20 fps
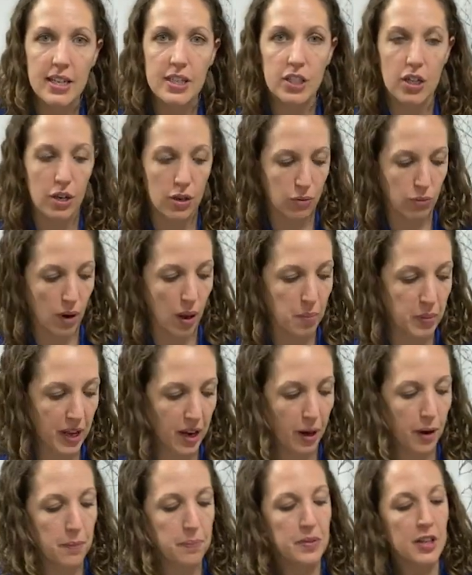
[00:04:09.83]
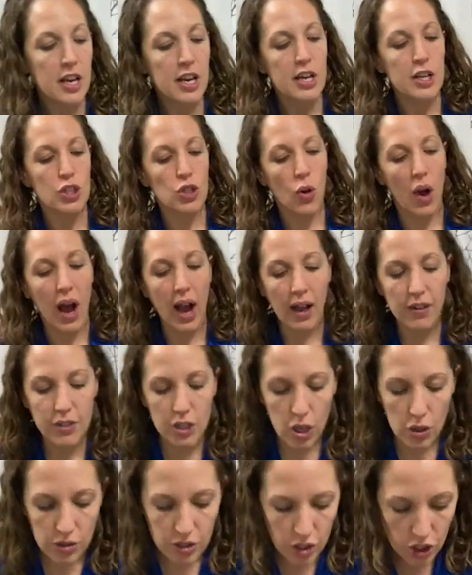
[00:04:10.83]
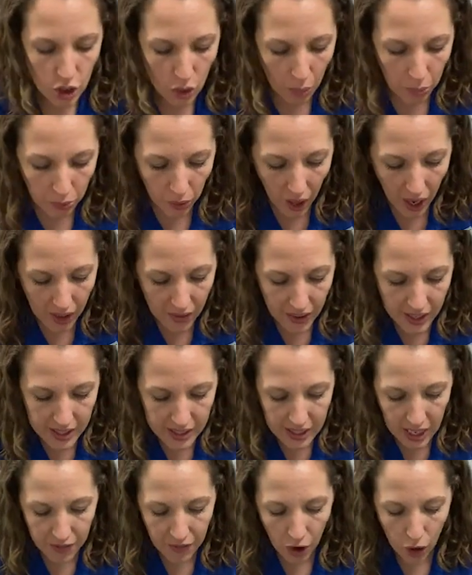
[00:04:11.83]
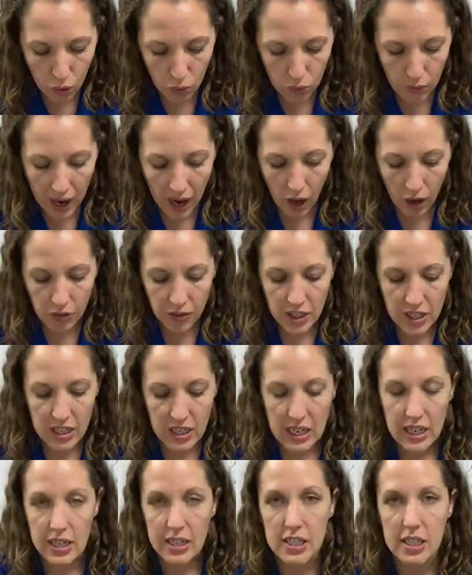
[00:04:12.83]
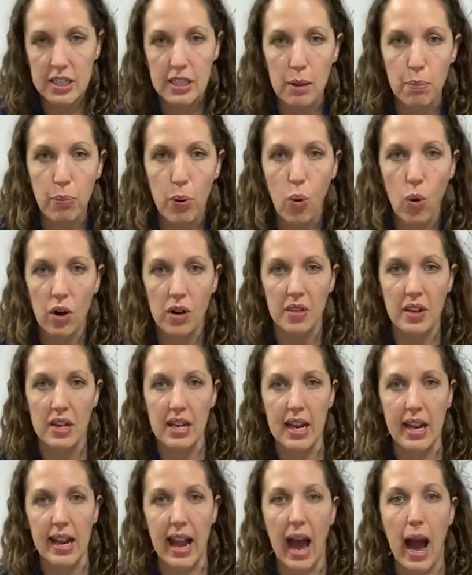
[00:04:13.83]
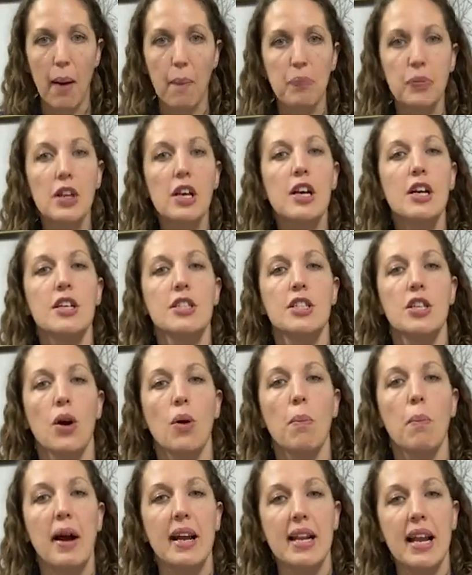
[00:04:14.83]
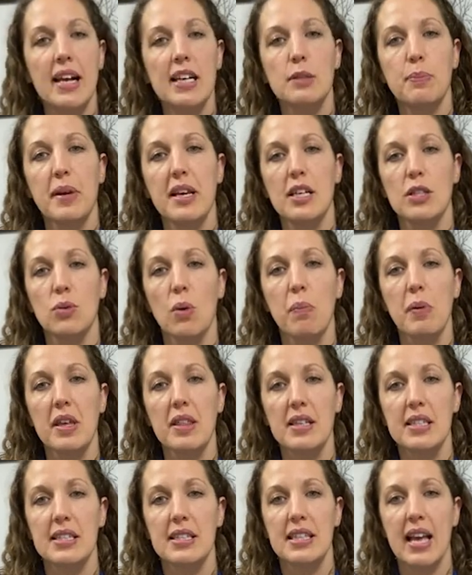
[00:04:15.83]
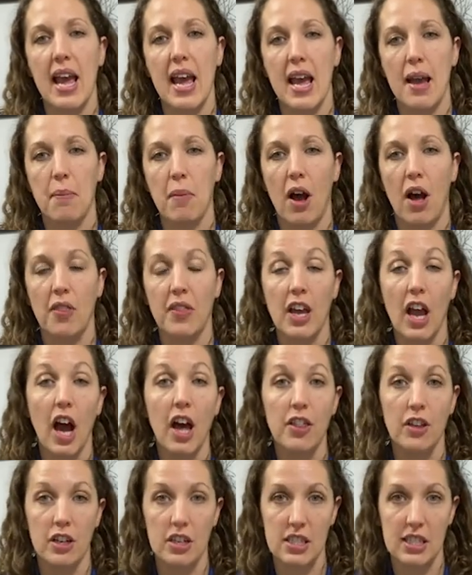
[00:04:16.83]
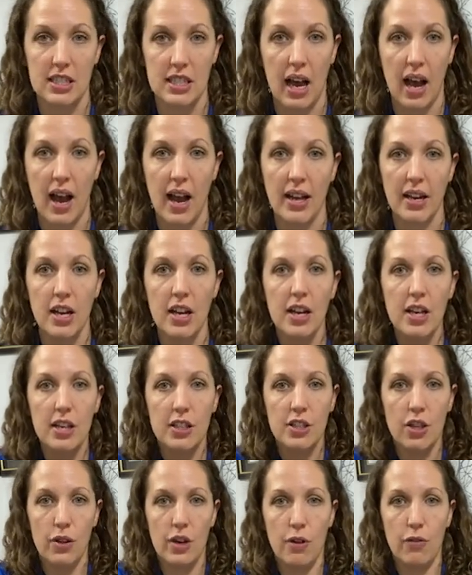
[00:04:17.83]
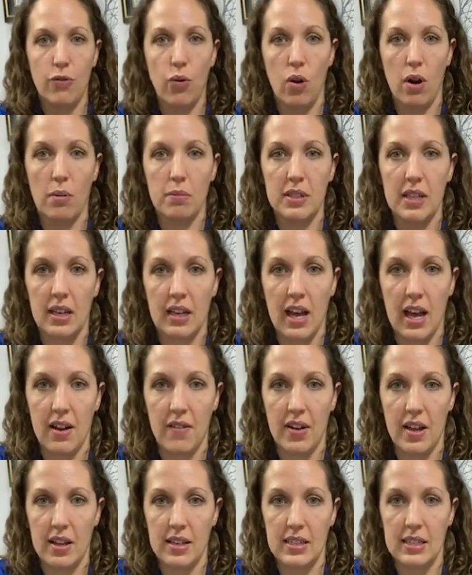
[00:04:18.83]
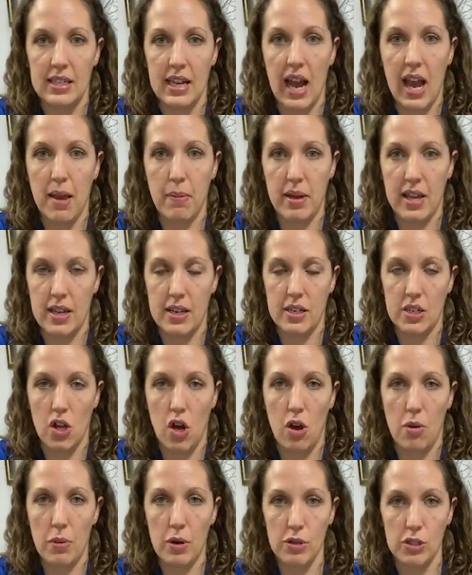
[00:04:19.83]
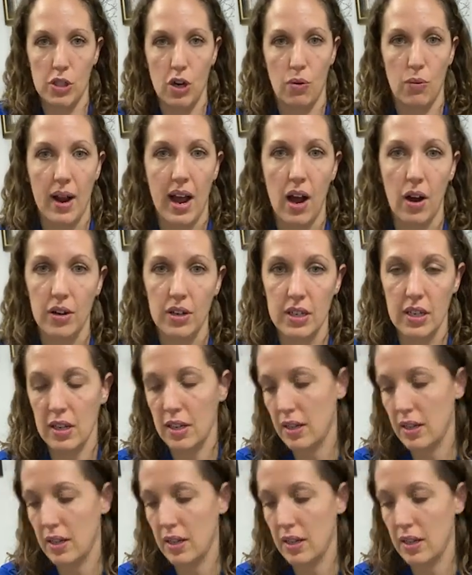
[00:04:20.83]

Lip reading: good rub here. So I've chosen to apply this kind of around the knee to support the kneecap. So my next piece will be the same on the other side so that it forms kind of a diamond almost around